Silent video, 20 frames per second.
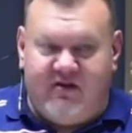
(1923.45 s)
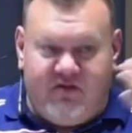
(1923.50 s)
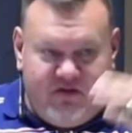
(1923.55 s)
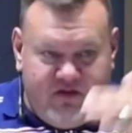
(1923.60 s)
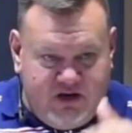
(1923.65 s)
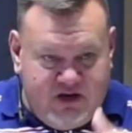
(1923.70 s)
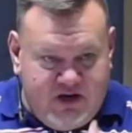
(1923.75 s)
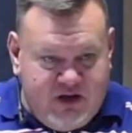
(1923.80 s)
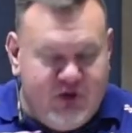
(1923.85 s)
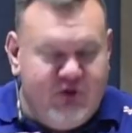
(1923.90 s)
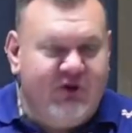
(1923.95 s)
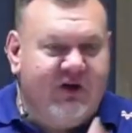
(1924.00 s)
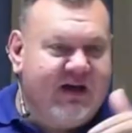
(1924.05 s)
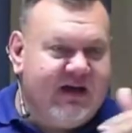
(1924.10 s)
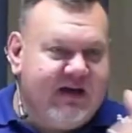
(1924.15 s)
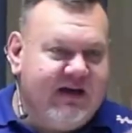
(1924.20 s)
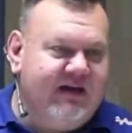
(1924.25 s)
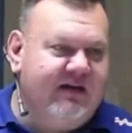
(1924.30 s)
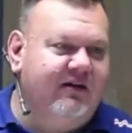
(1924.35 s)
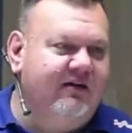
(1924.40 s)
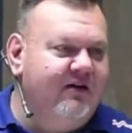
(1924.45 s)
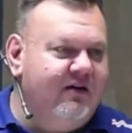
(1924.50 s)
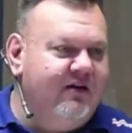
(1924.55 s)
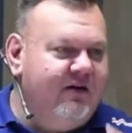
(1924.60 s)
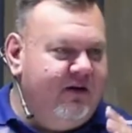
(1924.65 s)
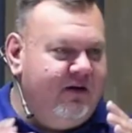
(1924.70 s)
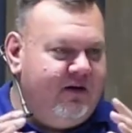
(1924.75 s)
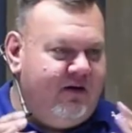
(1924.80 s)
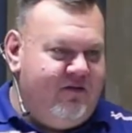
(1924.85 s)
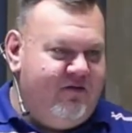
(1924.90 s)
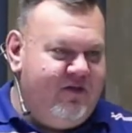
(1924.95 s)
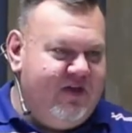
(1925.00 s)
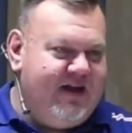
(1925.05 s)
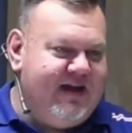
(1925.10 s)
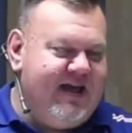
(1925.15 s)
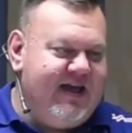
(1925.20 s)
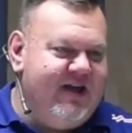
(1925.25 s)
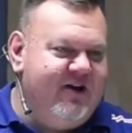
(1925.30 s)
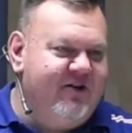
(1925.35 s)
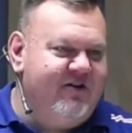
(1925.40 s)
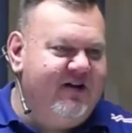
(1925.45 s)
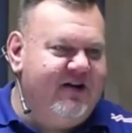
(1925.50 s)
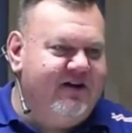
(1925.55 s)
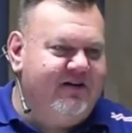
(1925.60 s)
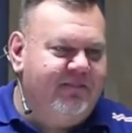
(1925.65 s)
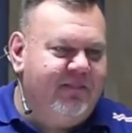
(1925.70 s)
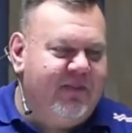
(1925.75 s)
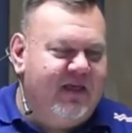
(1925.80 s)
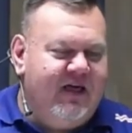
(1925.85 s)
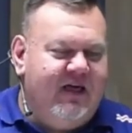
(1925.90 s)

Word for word: the new king of that area.